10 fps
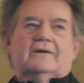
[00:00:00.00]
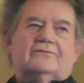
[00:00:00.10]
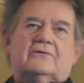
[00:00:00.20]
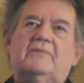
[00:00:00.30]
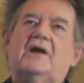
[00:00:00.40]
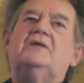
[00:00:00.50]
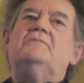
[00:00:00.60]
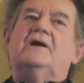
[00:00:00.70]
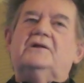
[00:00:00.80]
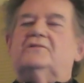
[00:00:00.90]
For many,
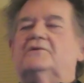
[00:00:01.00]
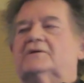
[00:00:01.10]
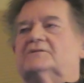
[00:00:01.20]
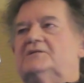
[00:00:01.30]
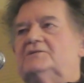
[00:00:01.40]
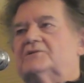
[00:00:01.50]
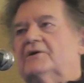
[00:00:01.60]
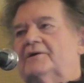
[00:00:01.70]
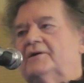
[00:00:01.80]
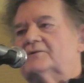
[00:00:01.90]
many things he's
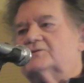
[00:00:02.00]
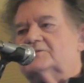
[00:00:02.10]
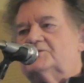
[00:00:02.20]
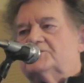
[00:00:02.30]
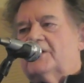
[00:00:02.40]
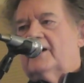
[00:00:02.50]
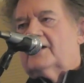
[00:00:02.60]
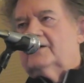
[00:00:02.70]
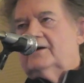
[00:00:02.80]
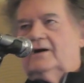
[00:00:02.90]
done at Jersey
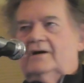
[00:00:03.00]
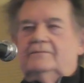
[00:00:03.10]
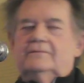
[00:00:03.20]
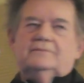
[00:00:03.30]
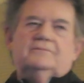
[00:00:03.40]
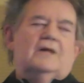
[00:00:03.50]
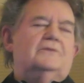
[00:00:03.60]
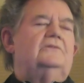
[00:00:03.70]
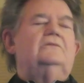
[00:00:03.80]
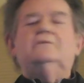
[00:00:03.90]
Jack, uh,
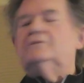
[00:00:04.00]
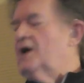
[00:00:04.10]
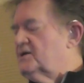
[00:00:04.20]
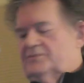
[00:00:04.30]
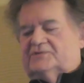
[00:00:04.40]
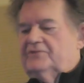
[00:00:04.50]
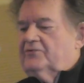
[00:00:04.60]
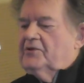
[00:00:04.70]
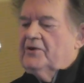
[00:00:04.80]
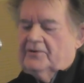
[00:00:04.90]
not
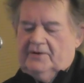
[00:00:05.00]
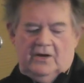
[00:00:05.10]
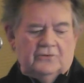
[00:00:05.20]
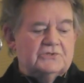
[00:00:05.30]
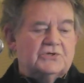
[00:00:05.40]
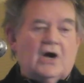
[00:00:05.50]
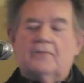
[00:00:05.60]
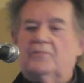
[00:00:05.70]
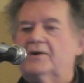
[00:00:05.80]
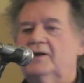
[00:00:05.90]
specifically on Elton
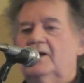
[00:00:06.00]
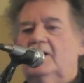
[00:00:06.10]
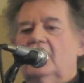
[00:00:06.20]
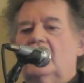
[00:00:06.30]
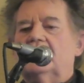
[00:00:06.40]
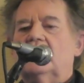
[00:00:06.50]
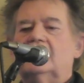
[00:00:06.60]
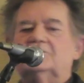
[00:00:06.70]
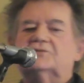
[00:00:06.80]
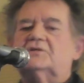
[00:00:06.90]
John, but on uh,
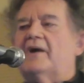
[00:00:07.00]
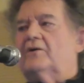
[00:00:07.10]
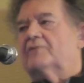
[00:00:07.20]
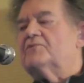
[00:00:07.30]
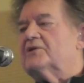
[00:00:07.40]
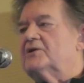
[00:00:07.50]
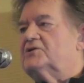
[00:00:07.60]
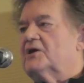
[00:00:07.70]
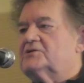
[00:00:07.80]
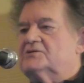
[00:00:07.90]
just about everything he
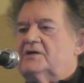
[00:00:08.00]
touches.